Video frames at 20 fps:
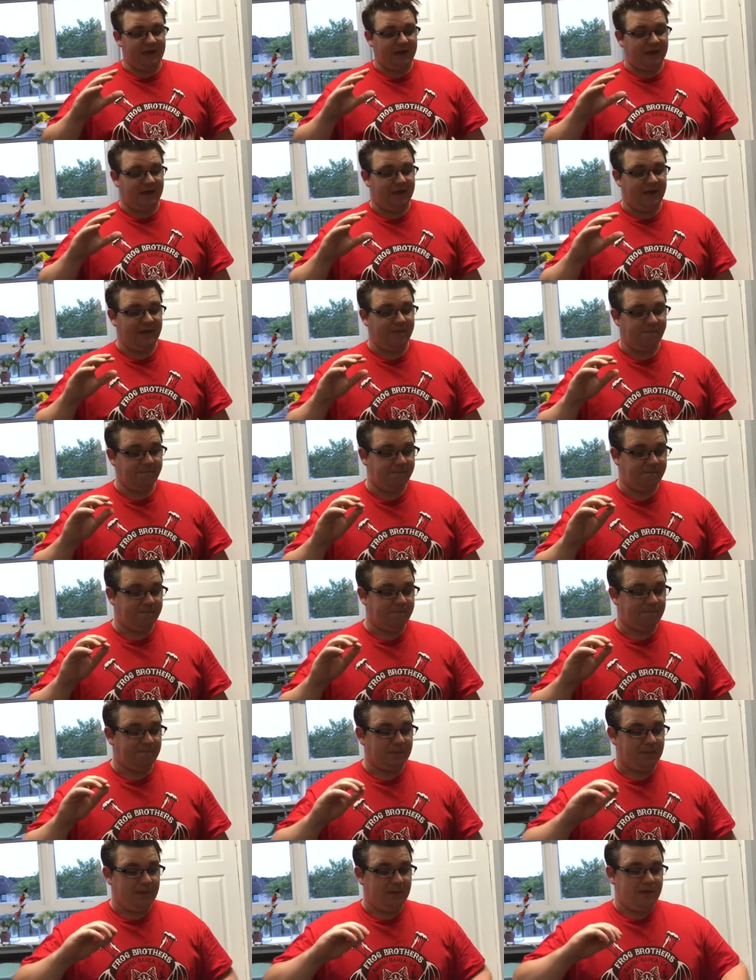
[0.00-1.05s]
Um,
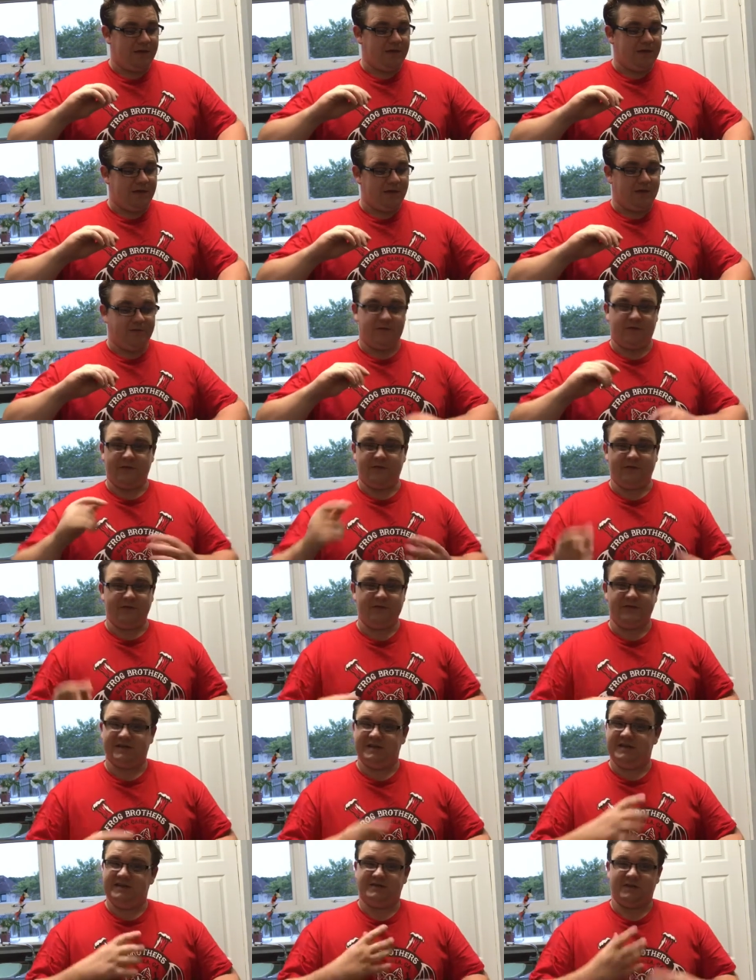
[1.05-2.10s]
if you live in the
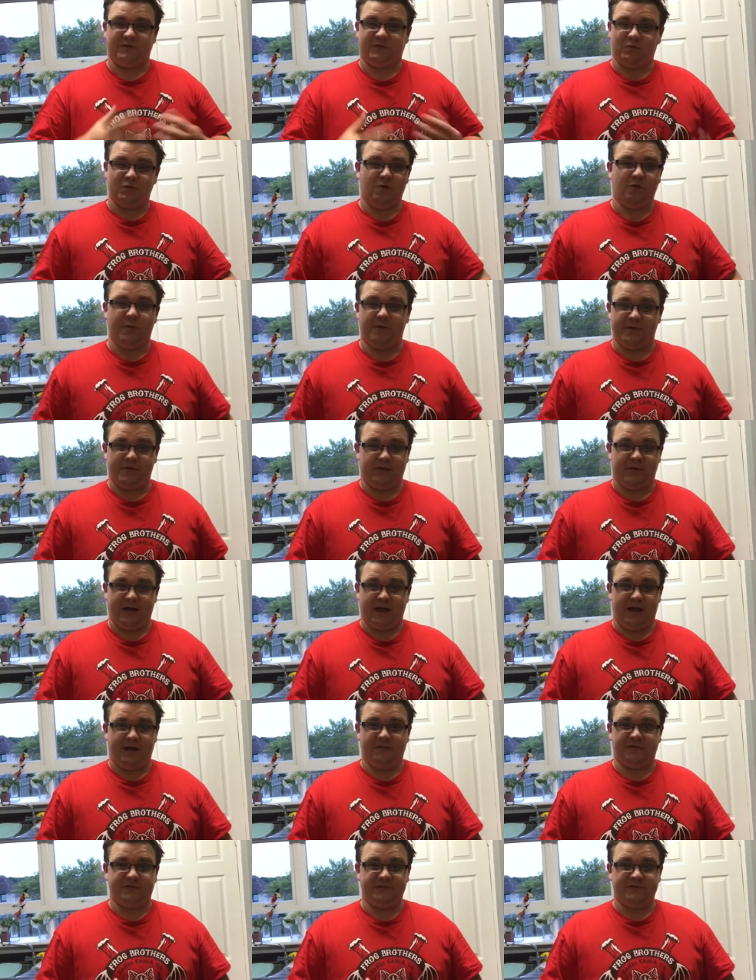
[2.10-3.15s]
States, I don't know about the
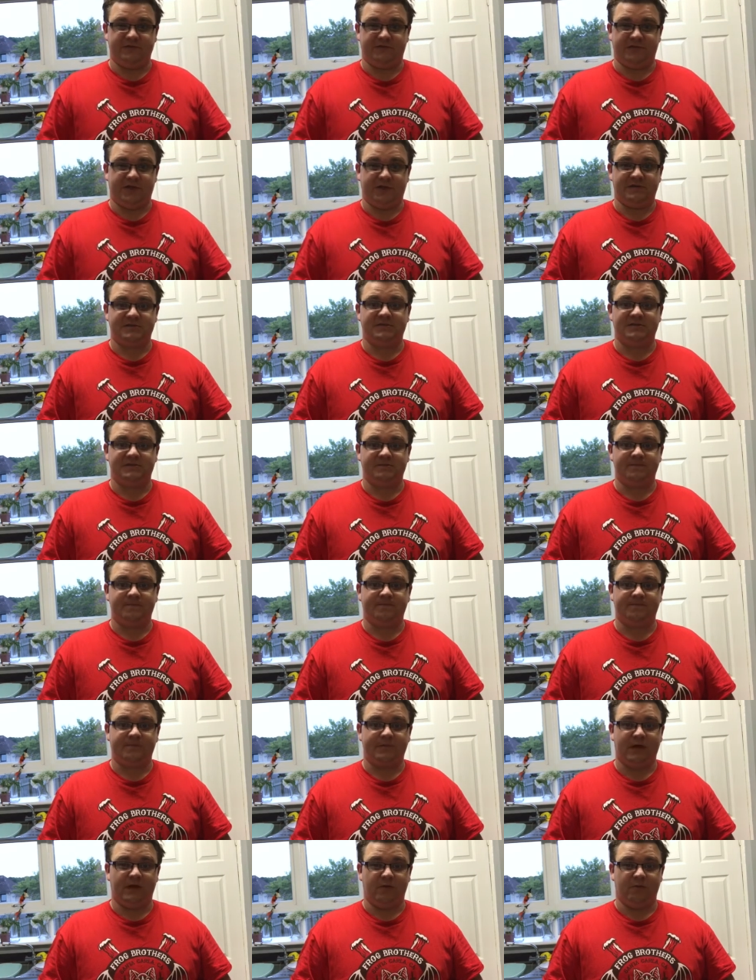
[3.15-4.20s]
legalities of this.
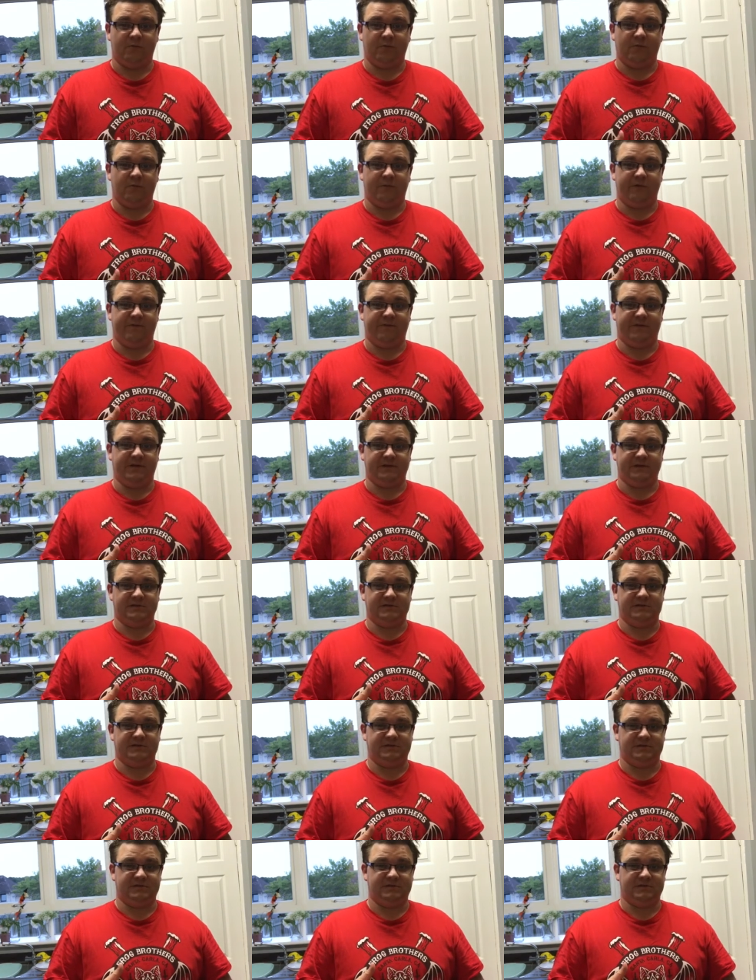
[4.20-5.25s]
I don't know if
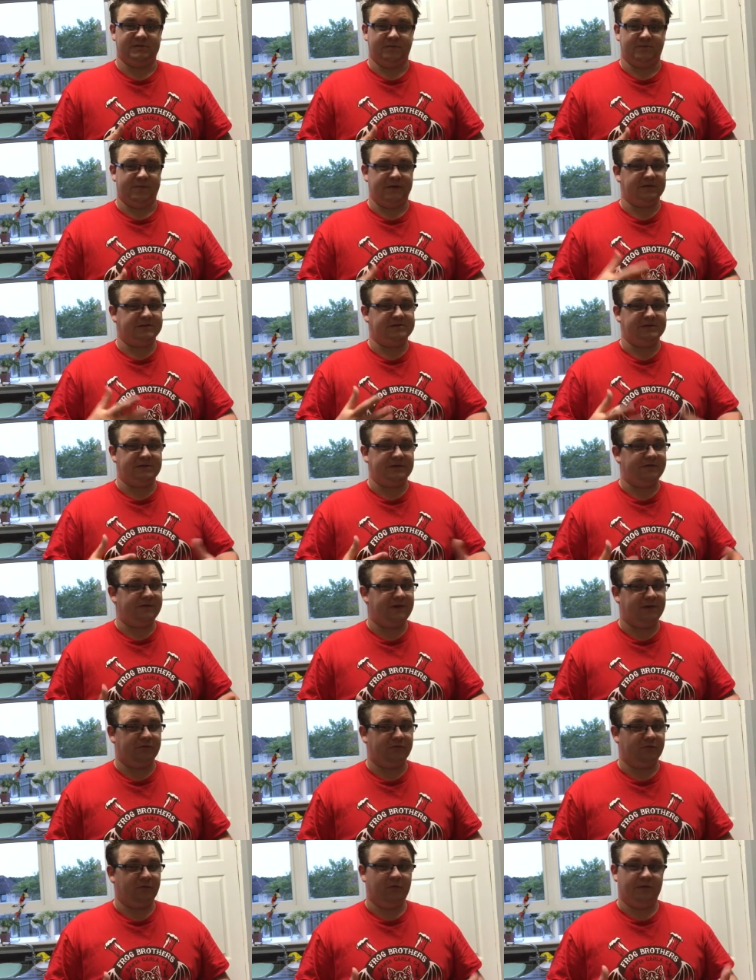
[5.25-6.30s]
it's impersonating a
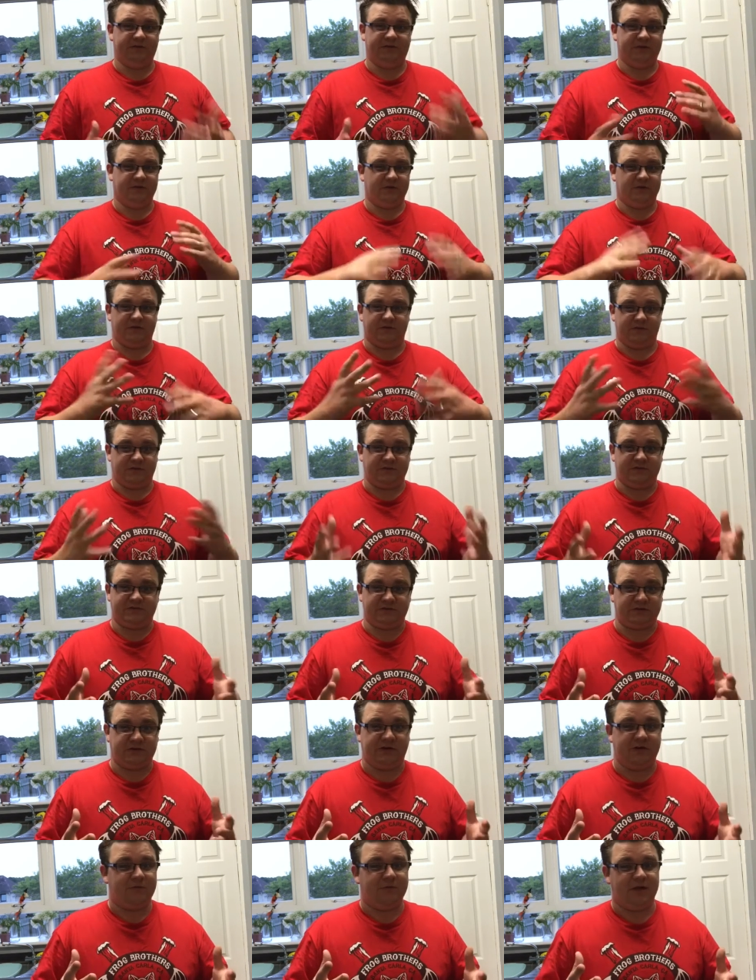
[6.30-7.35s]
federal officer or if it's a
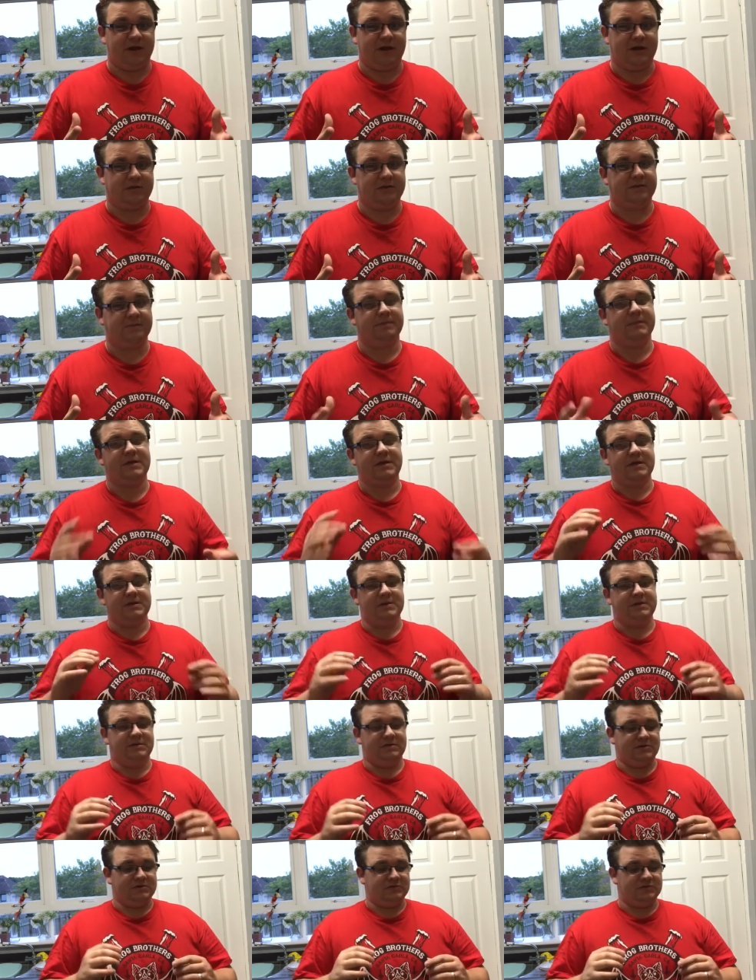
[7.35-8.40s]
crime or anything.
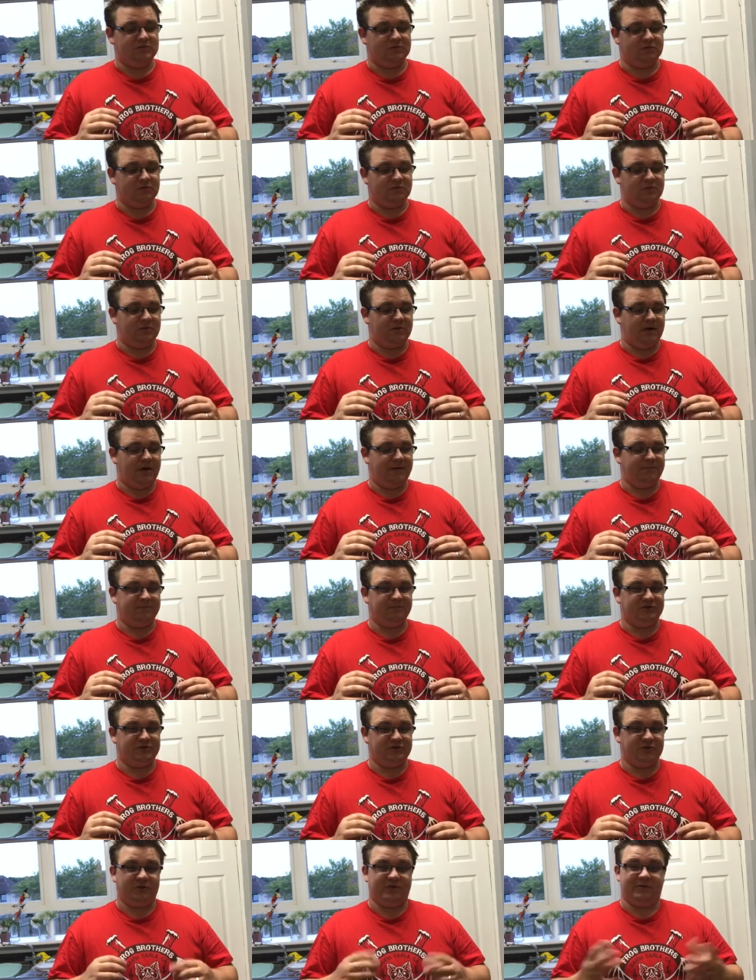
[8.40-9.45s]
So I'm
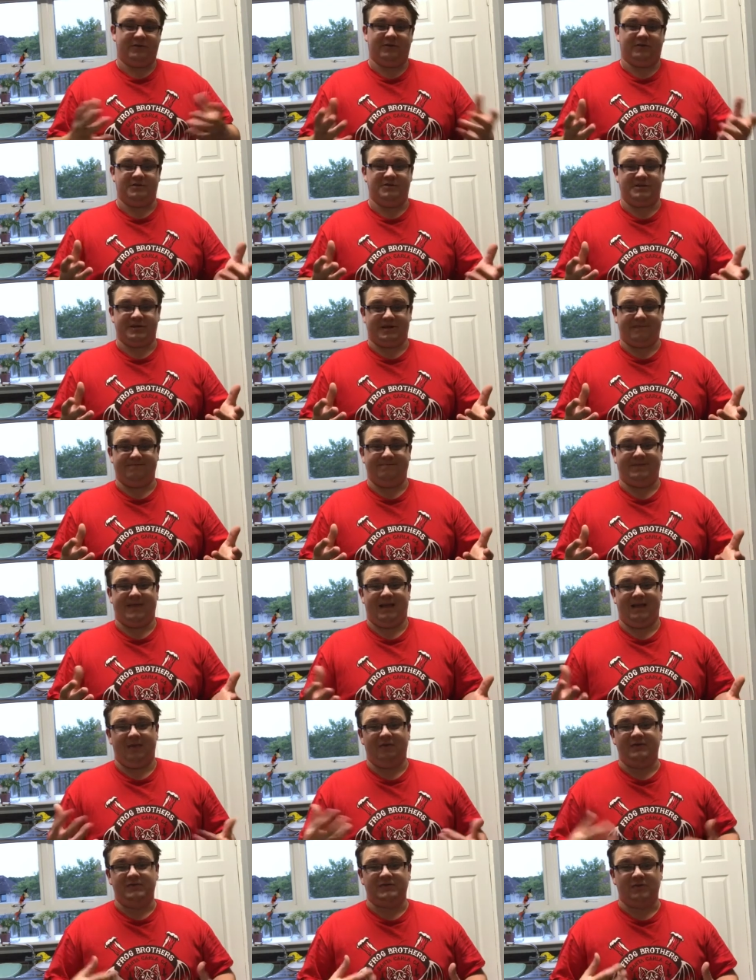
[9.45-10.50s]
just not going to touch that.
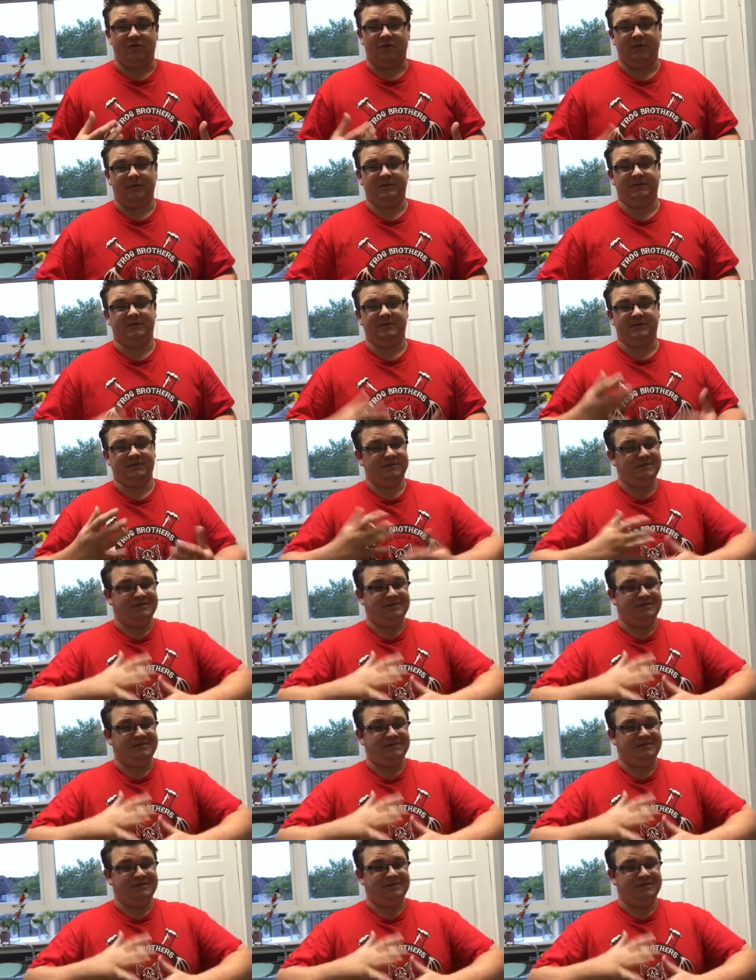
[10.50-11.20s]
I live in Scotland.